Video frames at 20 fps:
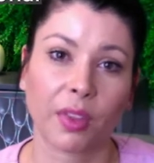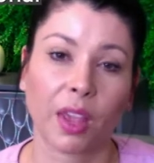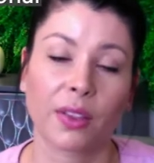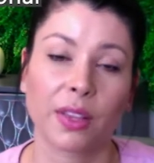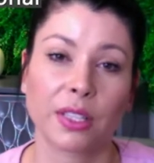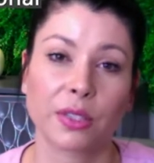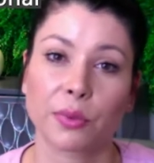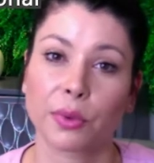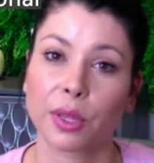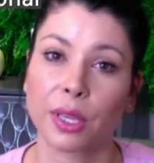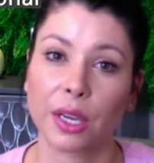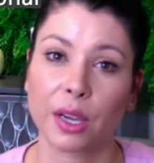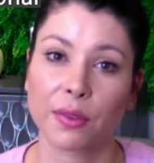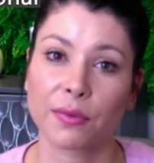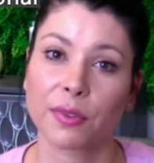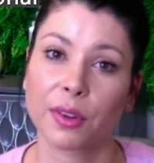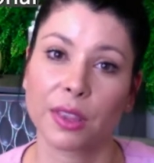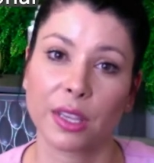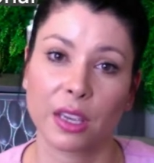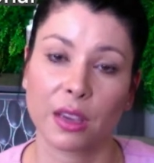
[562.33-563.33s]
It's really good
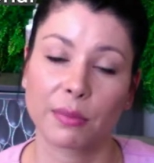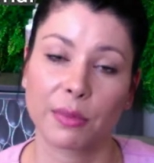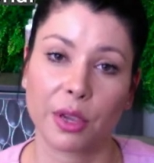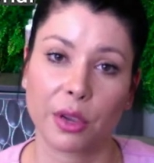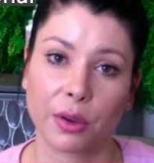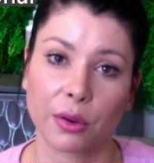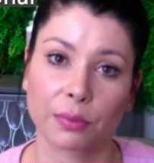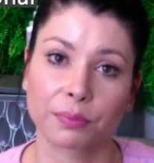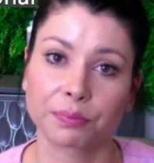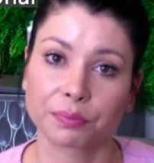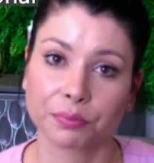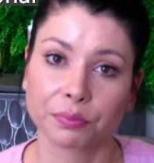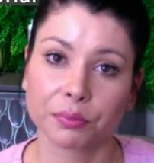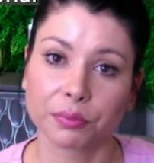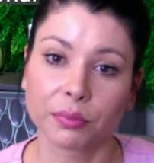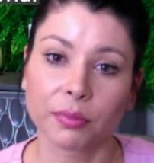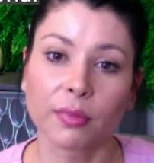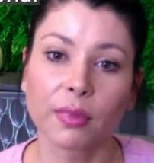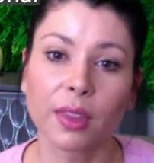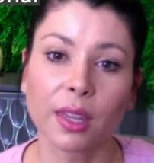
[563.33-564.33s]
for the immune
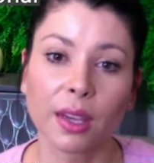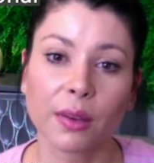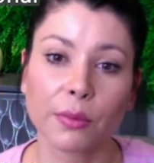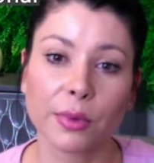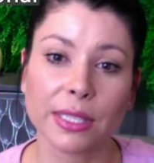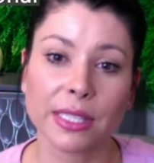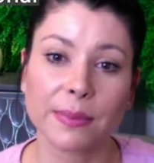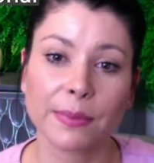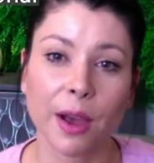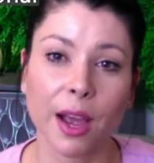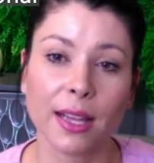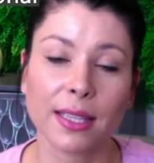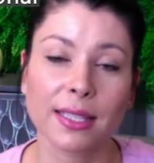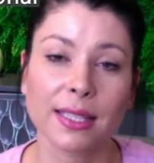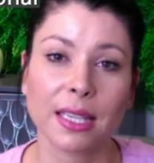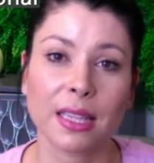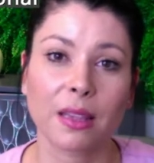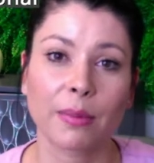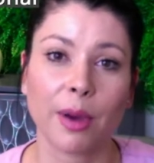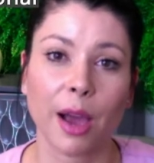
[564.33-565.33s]
response
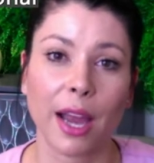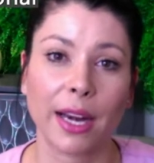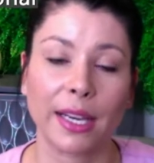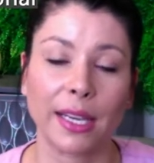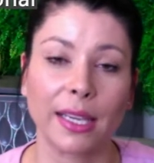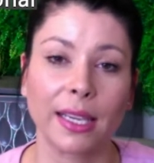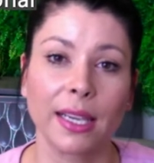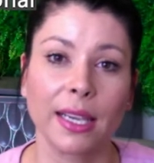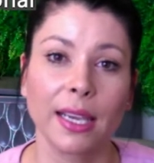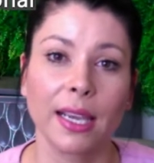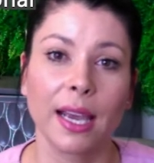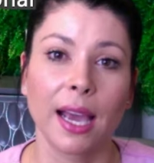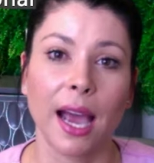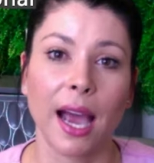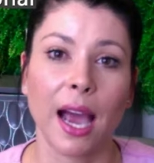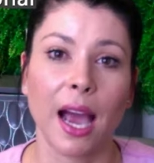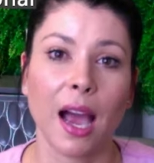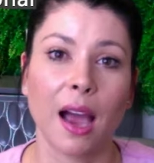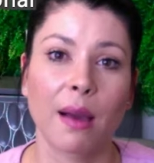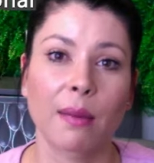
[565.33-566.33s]
in the body.
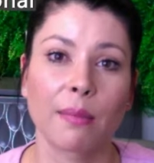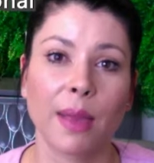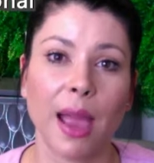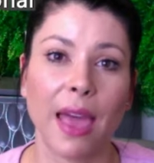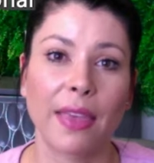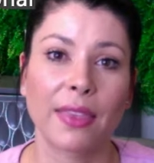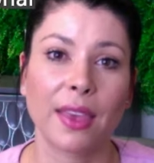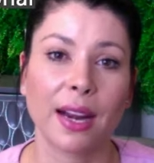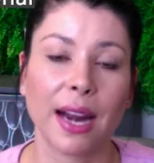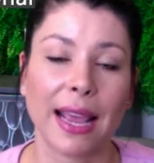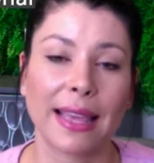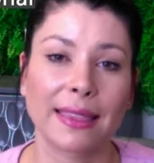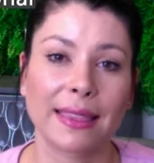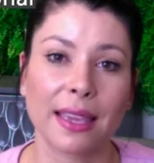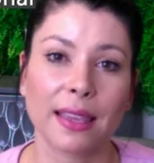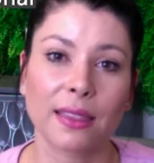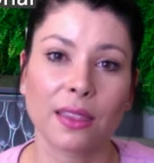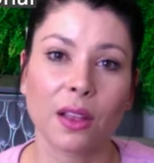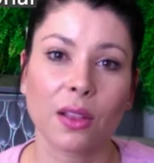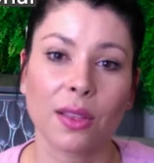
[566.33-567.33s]
And then I
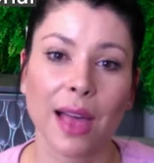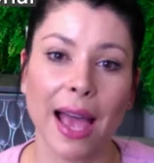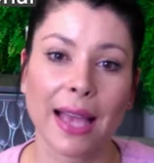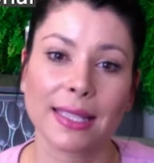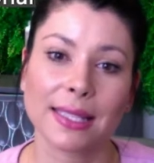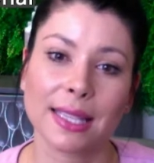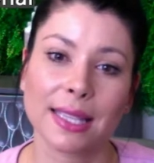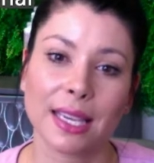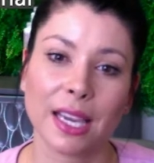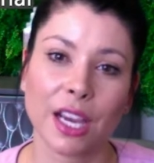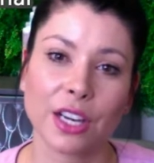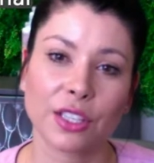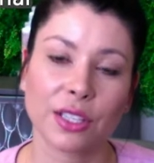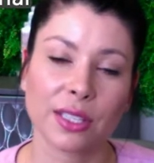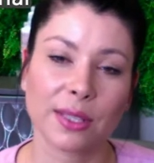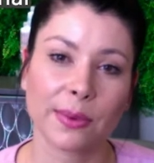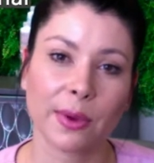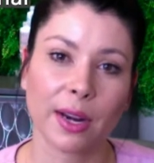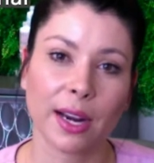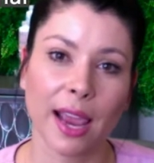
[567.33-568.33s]
think the last thing I
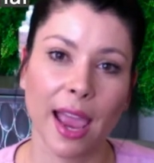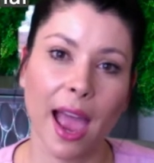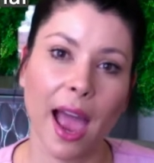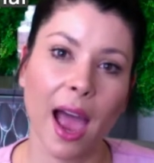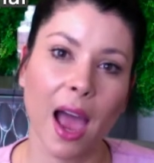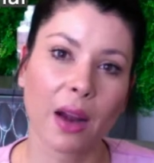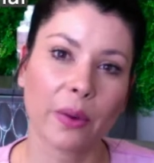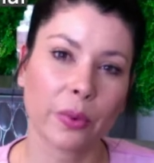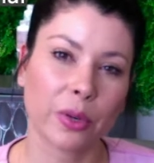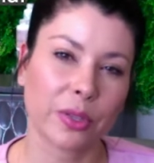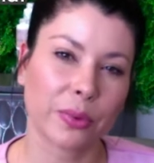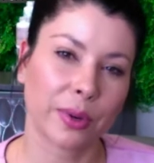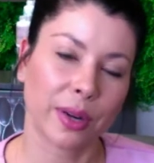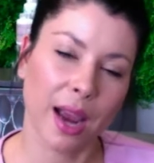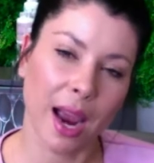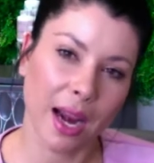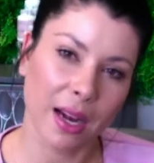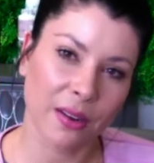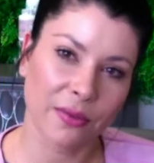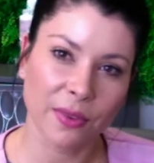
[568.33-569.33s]
just want to add, which would
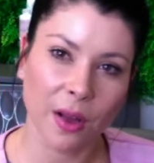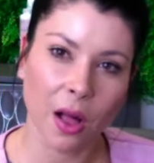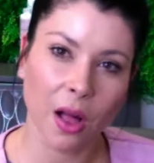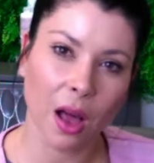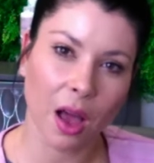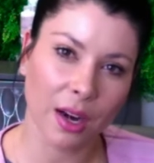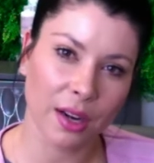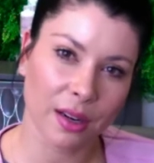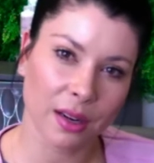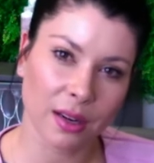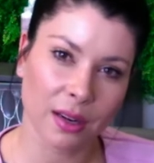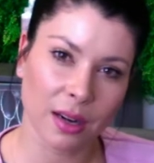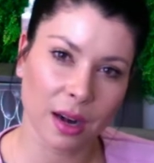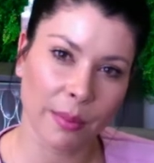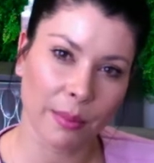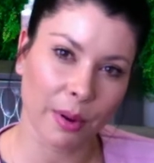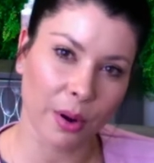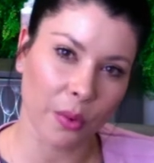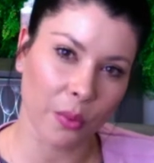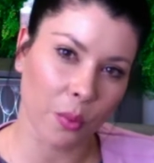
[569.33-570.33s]
kind of fall on
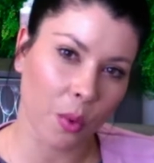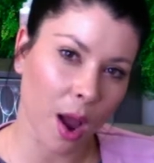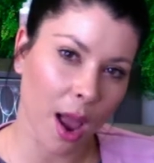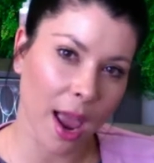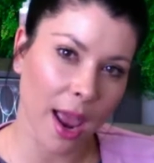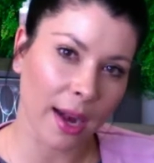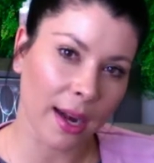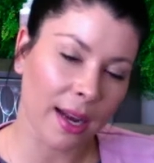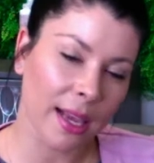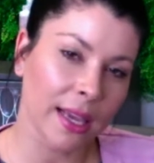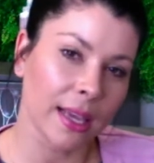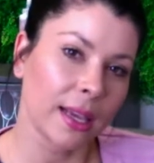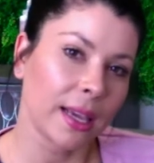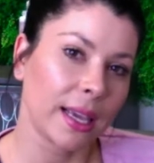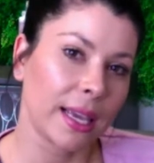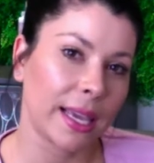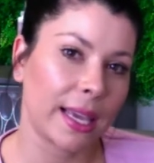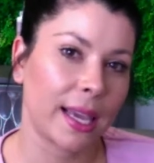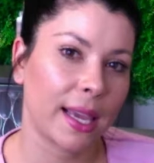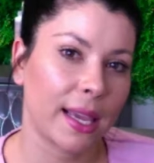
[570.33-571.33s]
number 1,
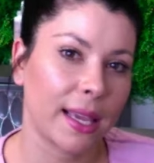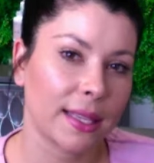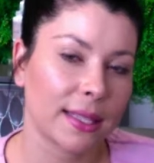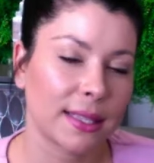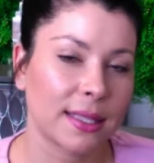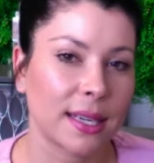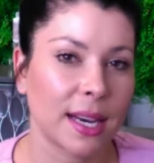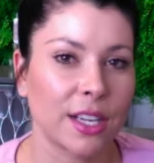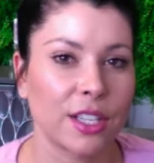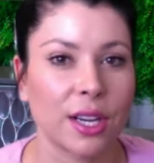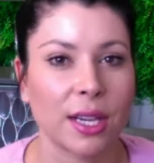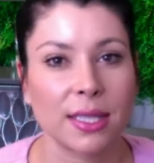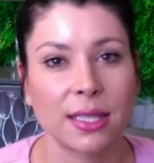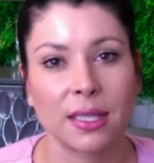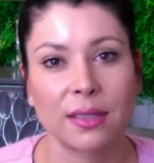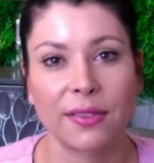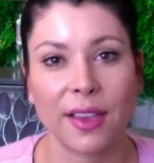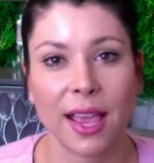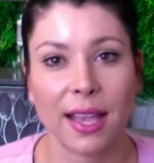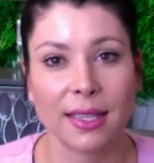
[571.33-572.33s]
is digestive
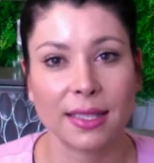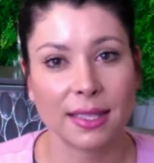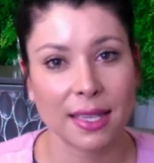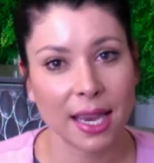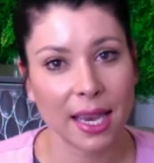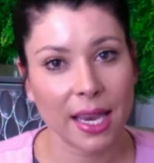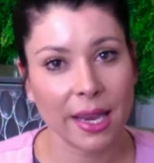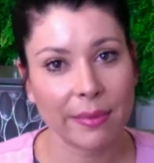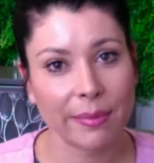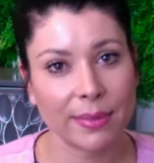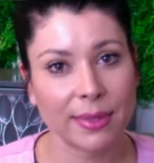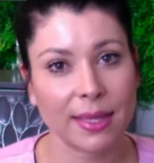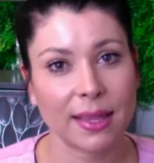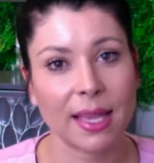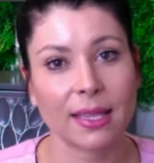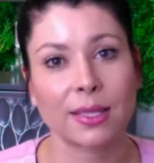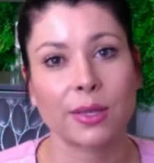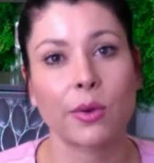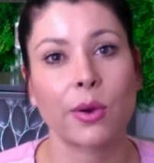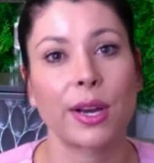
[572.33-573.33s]
enzymes.
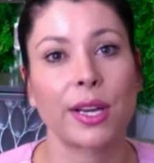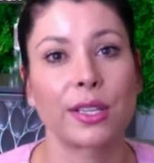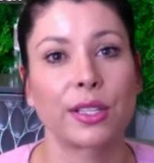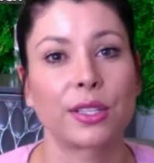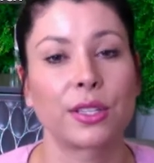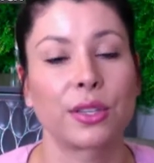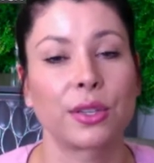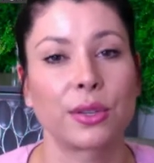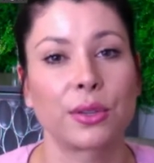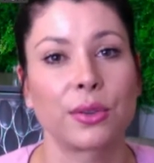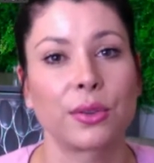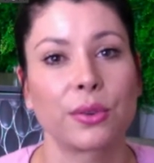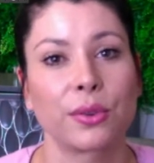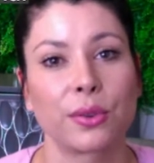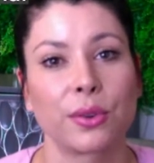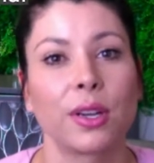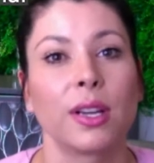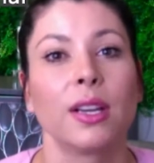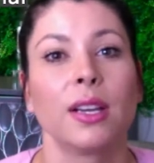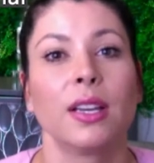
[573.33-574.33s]
That's going to
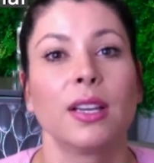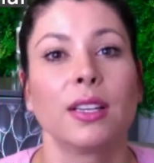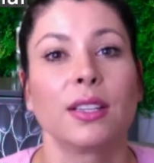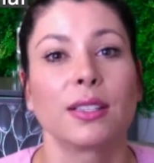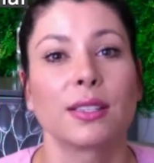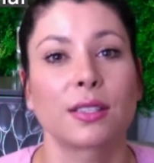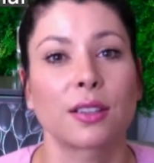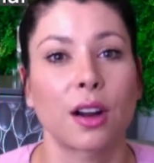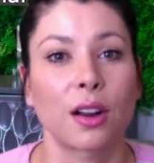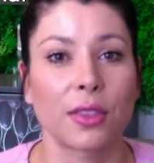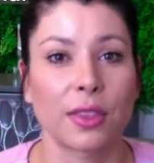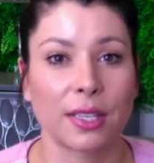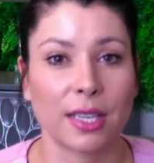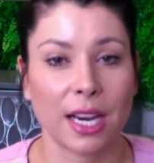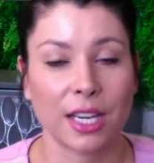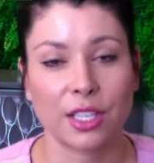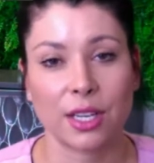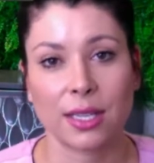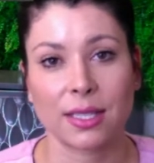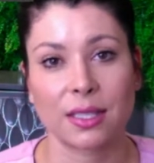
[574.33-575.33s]
start the
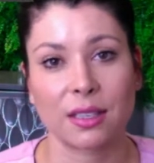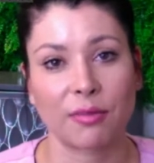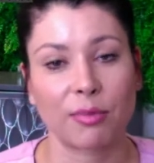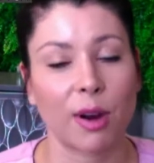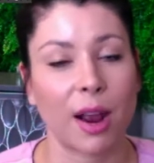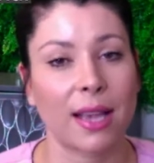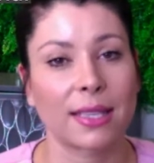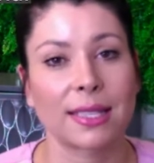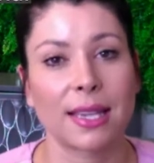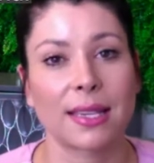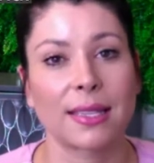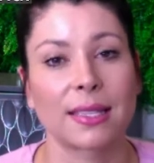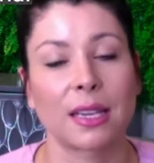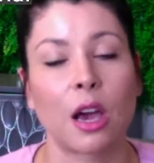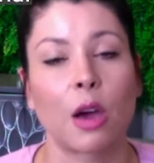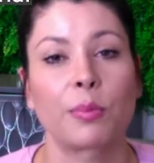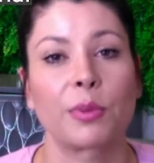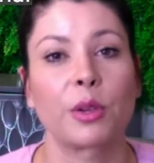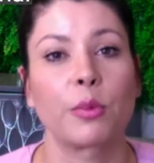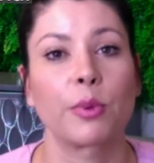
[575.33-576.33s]
digestive process to
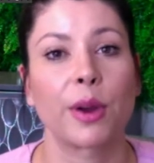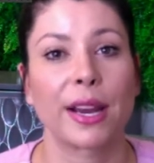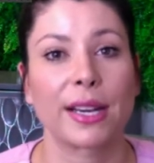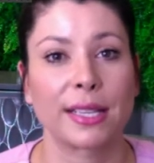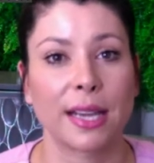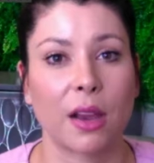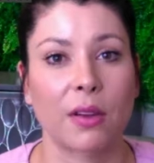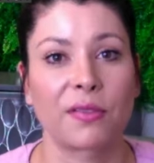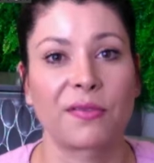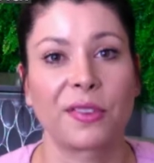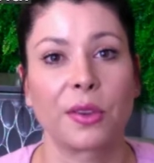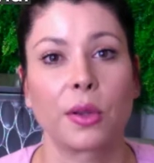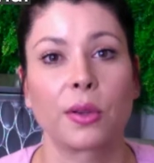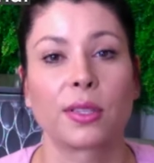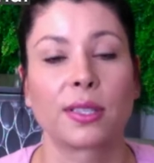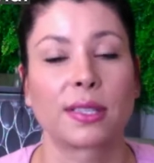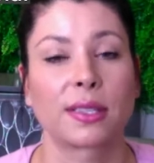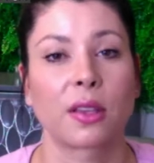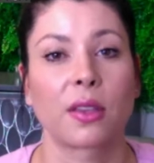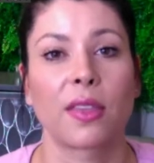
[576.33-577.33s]
help you break down foods
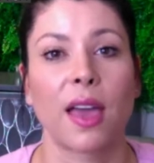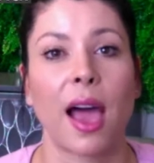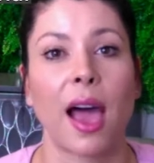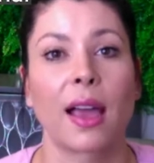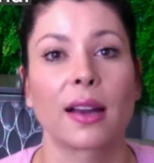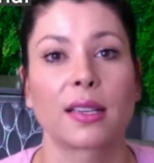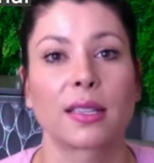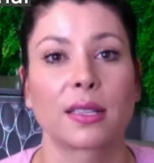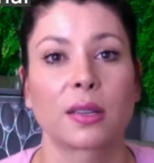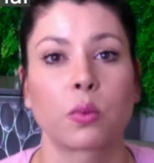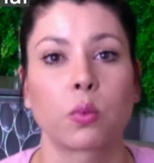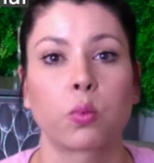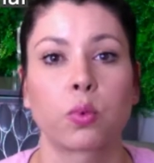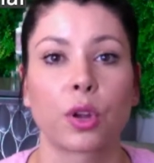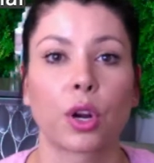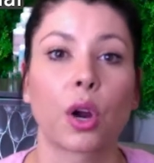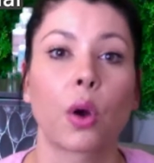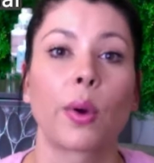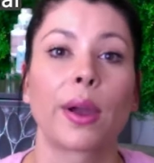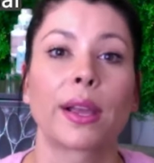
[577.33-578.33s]
so that they're
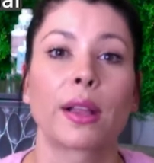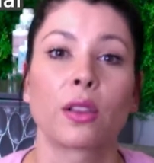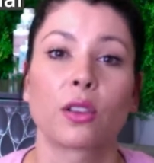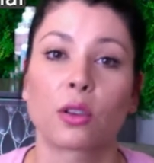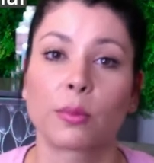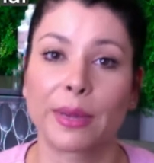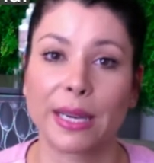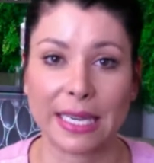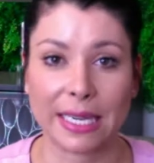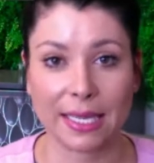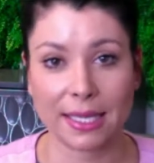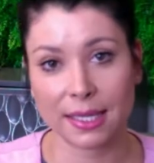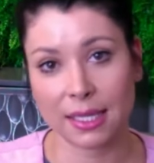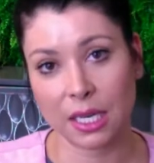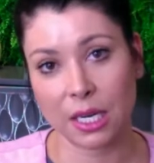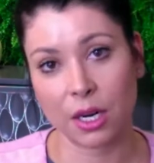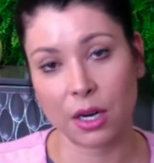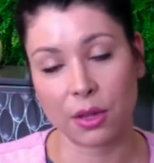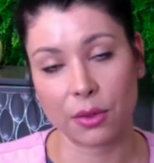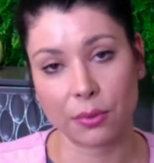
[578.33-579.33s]
going a little bit
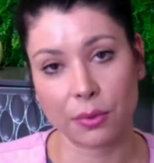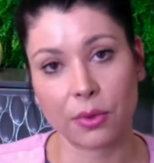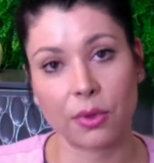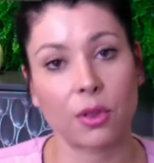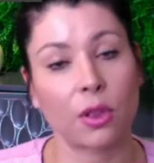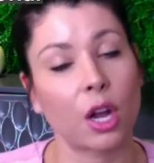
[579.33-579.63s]
easier through